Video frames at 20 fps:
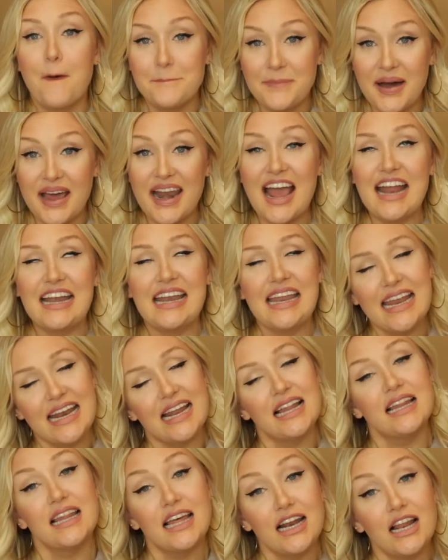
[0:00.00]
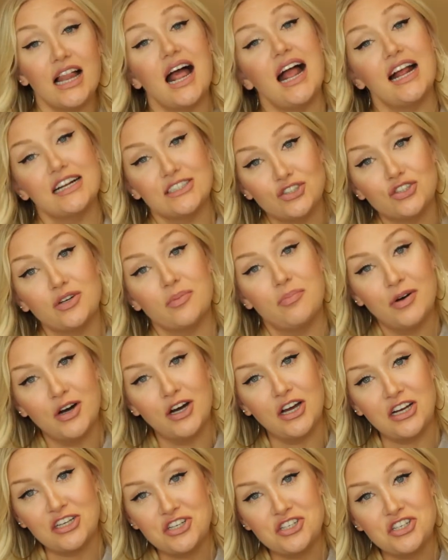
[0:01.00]
But I need a little extra
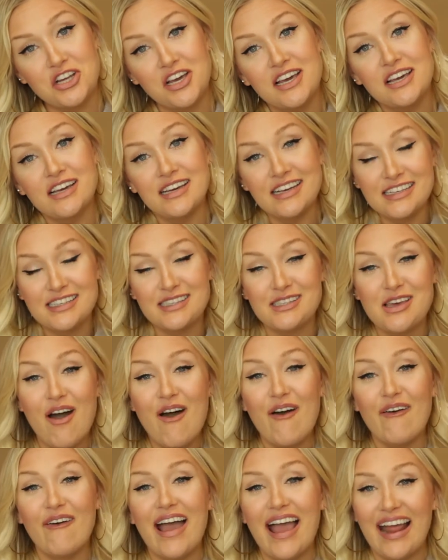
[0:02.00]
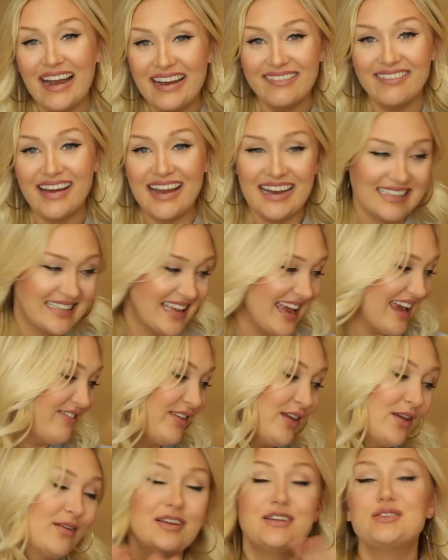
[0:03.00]
push. So anyways,
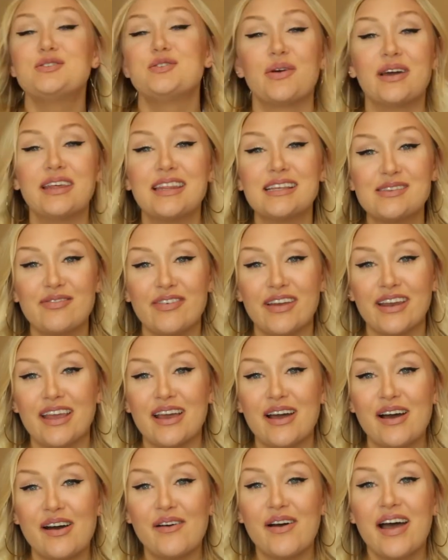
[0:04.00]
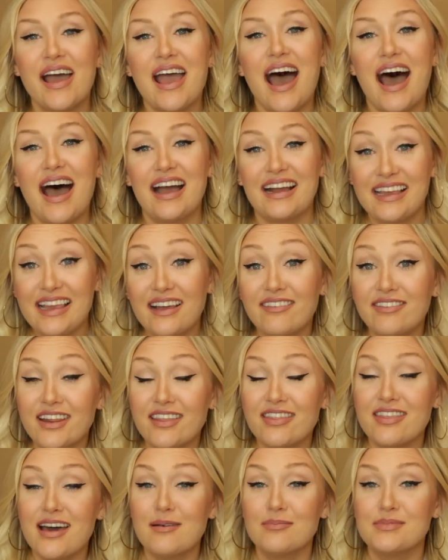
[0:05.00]
if you enjoy this video, uh, give it
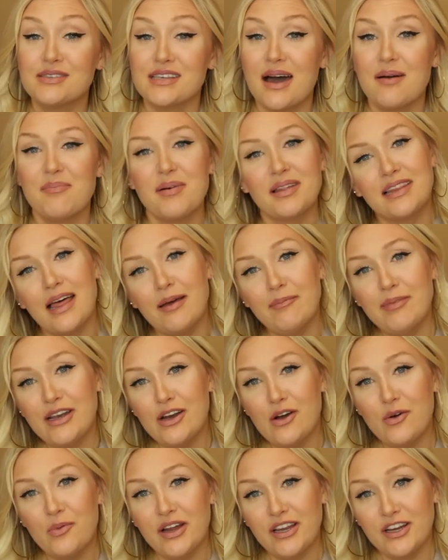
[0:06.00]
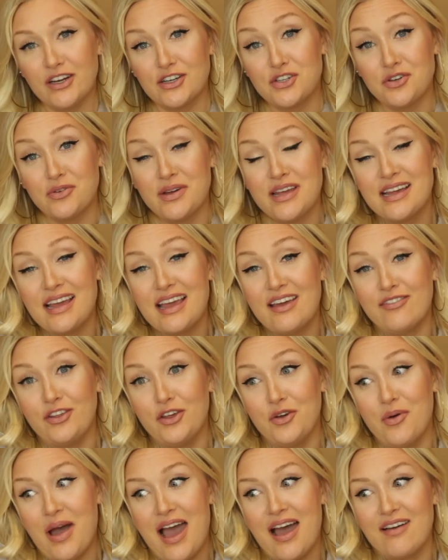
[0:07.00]
a thumbs up. Let me know what you're doing if
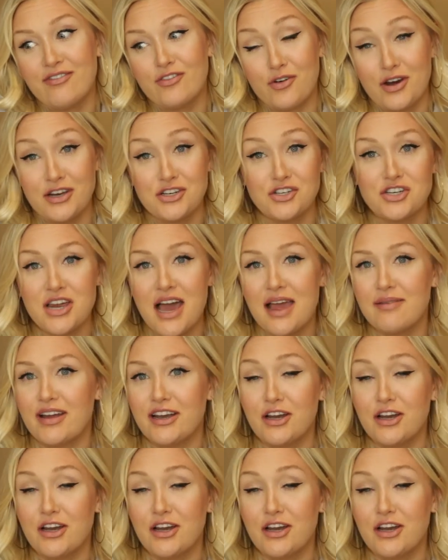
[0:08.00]
you have crunch time.